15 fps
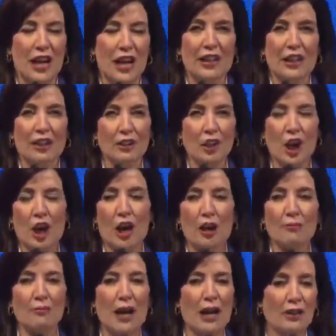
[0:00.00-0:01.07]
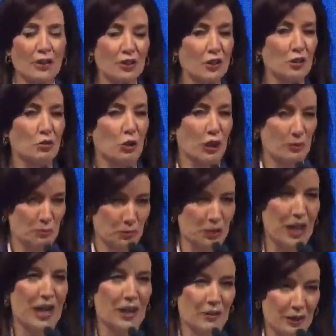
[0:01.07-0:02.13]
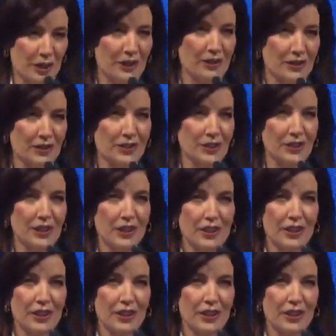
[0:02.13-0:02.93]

on our long march toward progress.